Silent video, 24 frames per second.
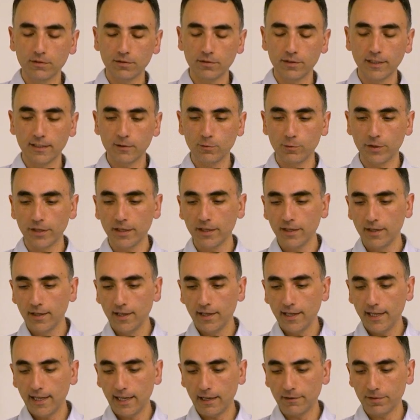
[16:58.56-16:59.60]
that we
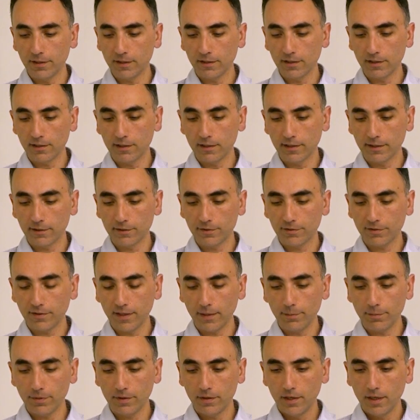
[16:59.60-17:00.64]
have in the earlier
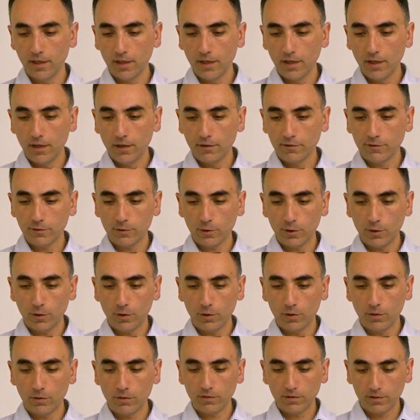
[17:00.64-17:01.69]
step.
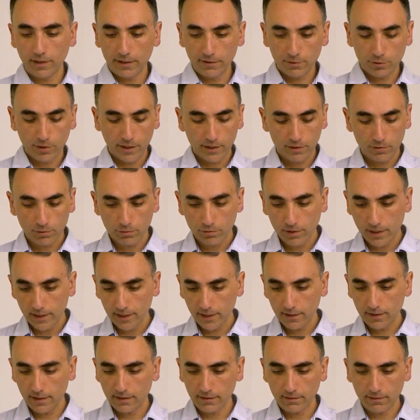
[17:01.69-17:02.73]
So let's try to run
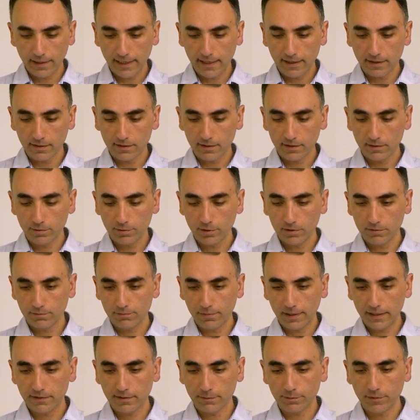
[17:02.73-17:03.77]
it, and yeah, it
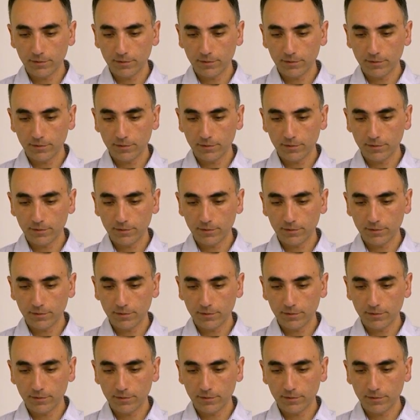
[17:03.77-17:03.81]
will add some